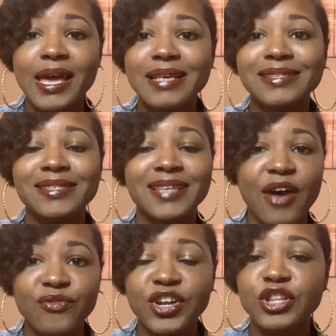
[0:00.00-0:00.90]
is
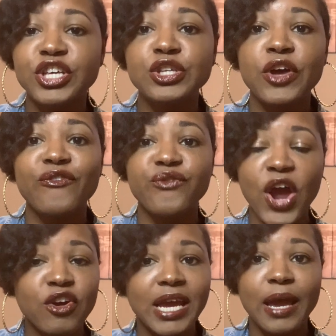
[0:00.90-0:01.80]
definitely
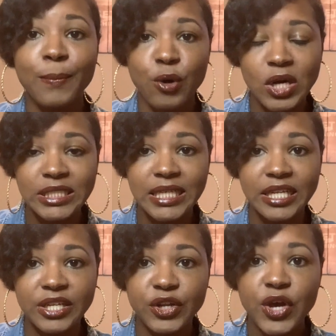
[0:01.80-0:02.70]
very important.
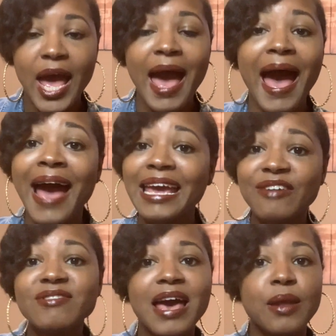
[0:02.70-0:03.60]
I even had